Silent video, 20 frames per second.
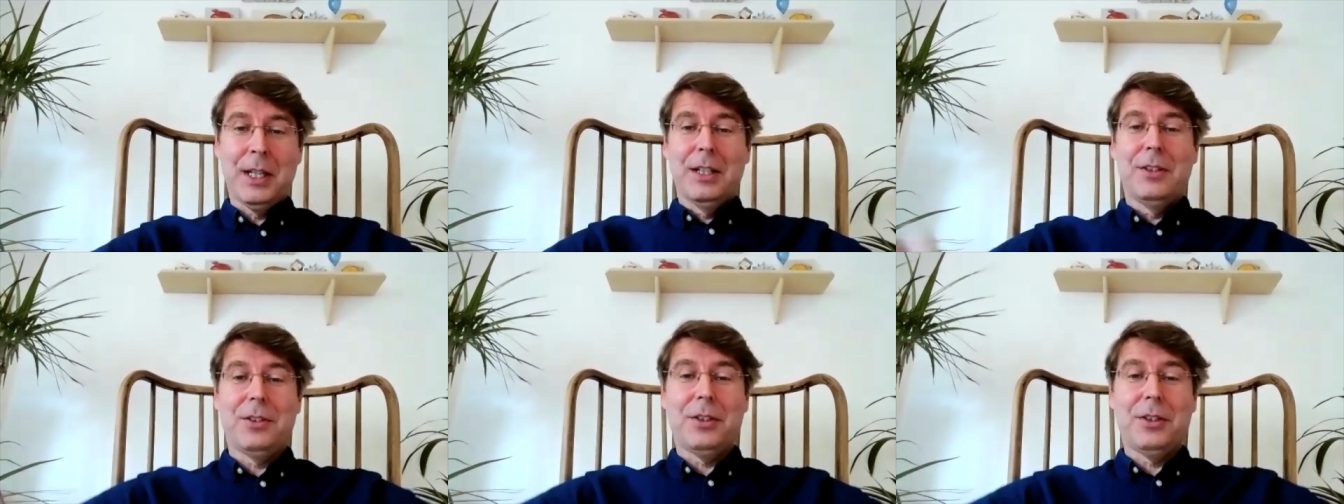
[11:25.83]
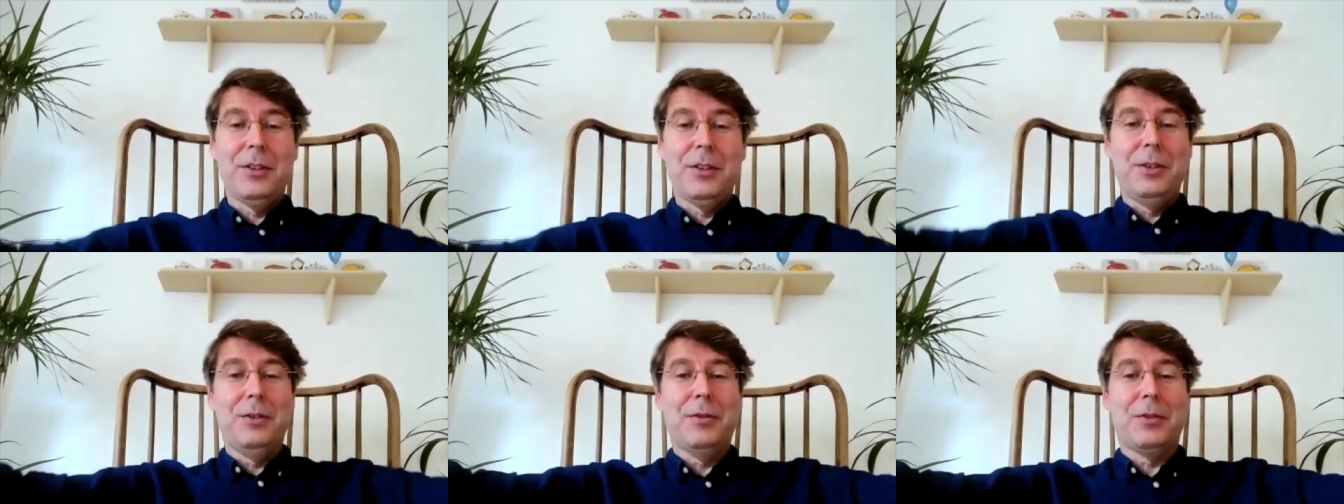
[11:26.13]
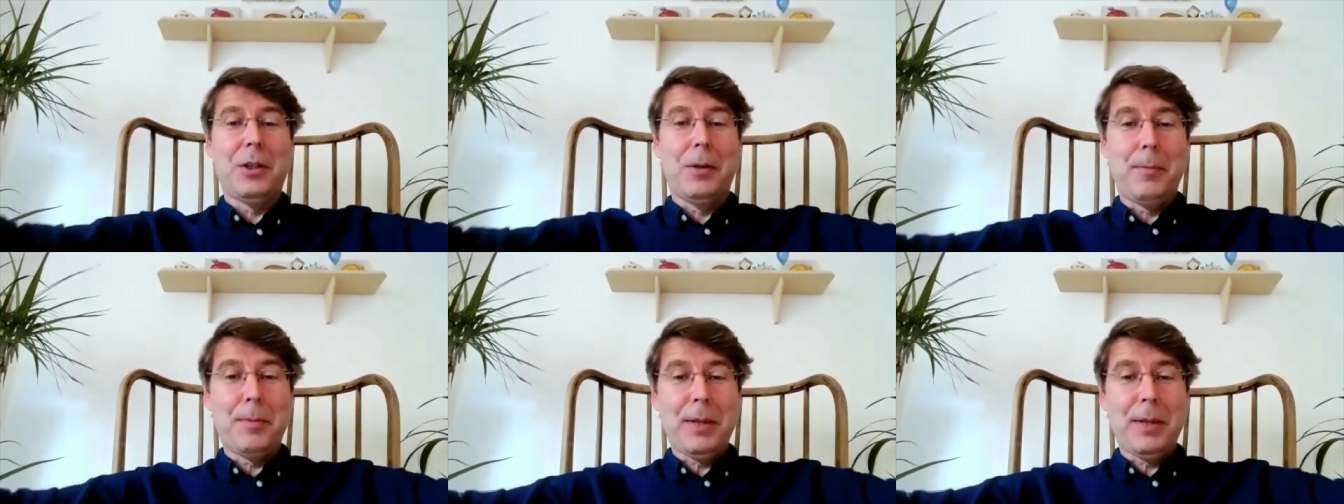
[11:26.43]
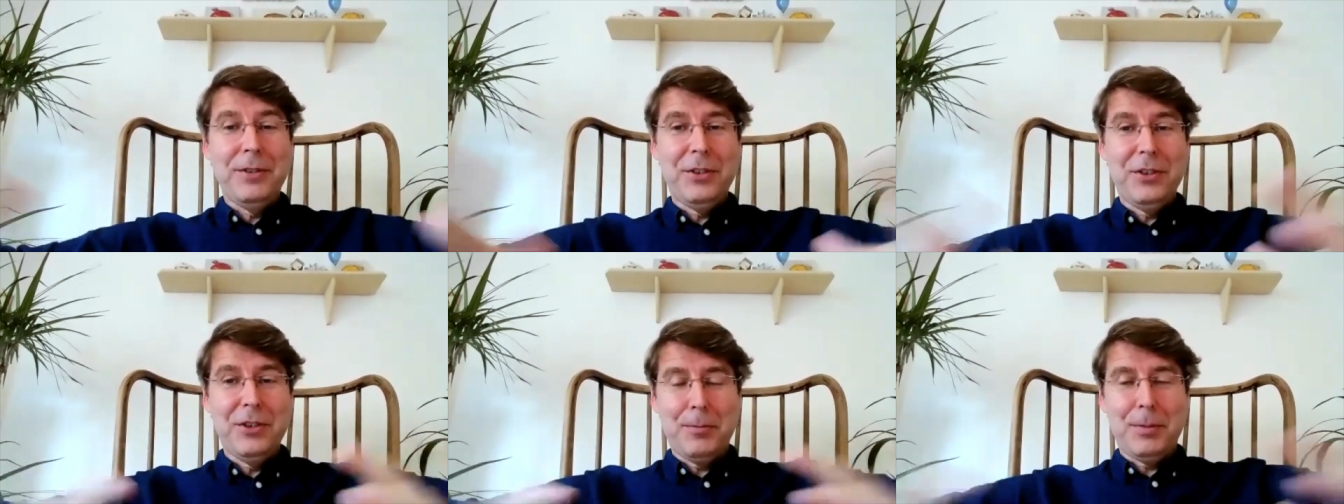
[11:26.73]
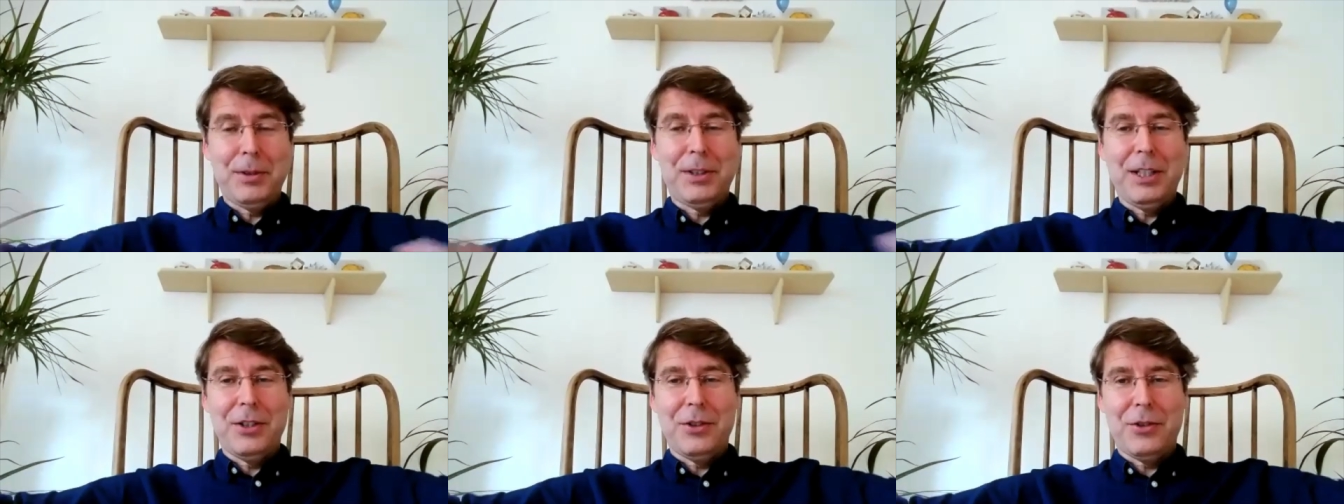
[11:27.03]
So you've got plenty of
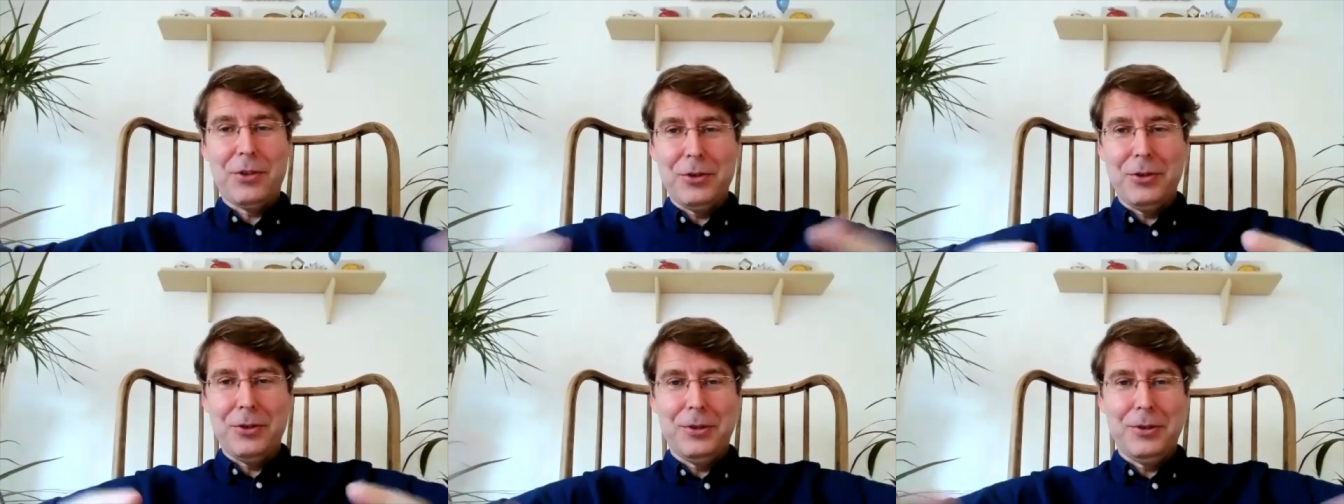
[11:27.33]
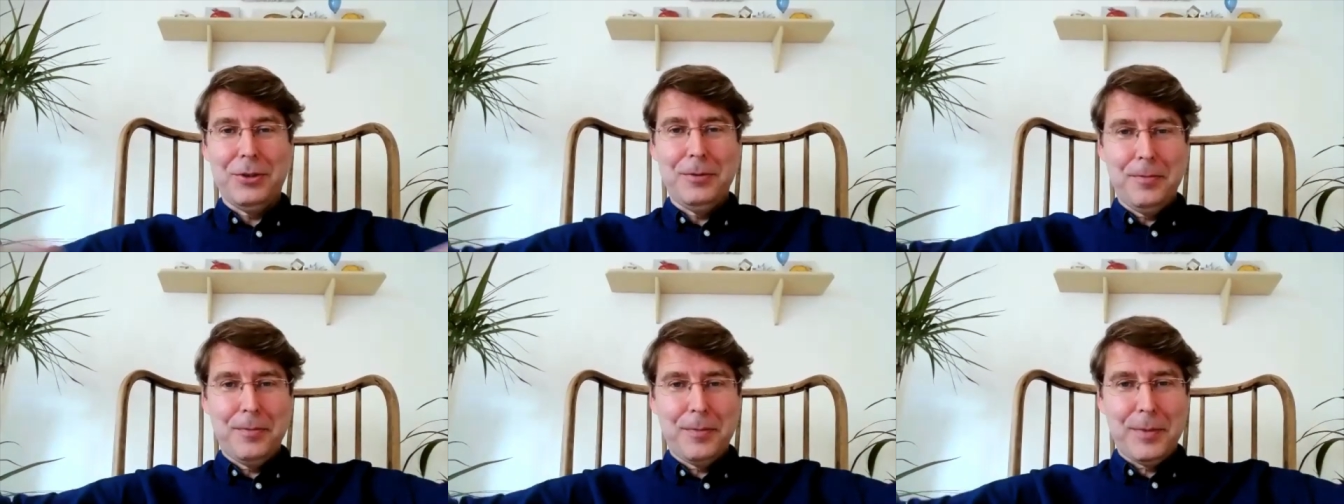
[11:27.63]
potential